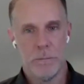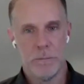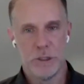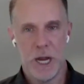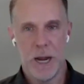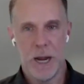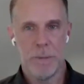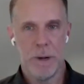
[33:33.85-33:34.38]

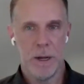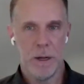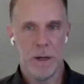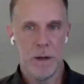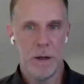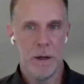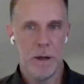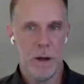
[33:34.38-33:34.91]

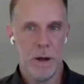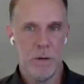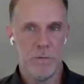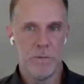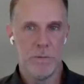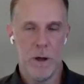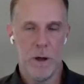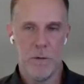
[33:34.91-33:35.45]
champion
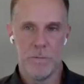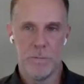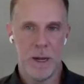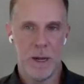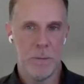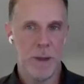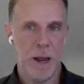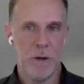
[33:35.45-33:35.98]
of
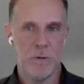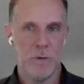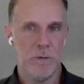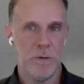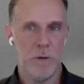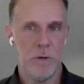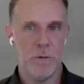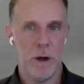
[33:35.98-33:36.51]
being
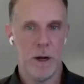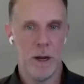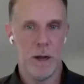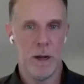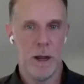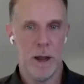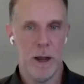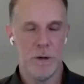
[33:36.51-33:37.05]
patient-centric,
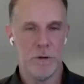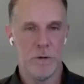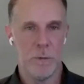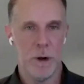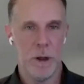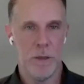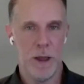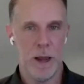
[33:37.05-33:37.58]
and I just
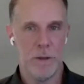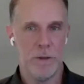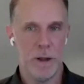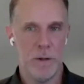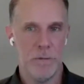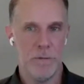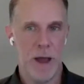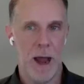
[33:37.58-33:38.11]
want to thank
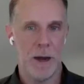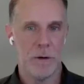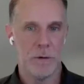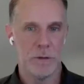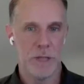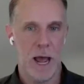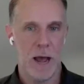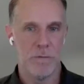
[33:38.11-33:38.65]
the entire
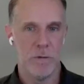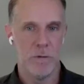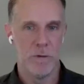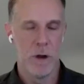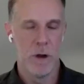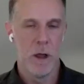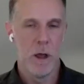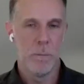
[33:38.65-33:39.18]
staff of
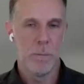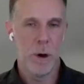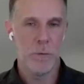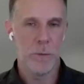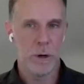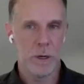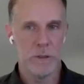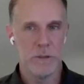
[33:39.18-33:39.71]

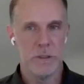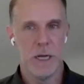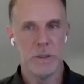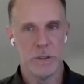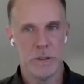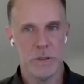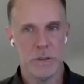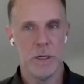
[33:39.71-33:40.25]
both
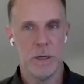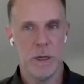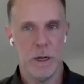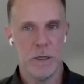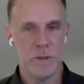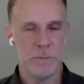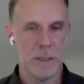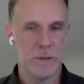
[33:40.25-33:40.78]
organizations,
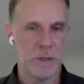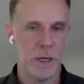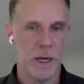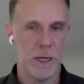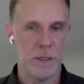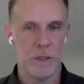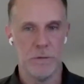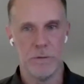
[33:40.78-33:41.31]
and especially
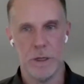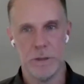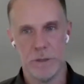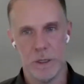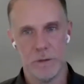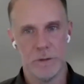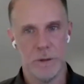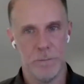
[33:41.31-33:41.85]
Nancy
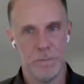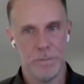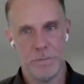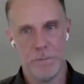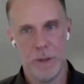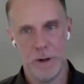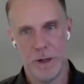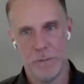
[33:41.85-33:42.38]
Frederick. So
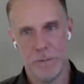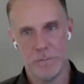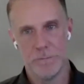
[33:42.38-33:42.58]
thank you.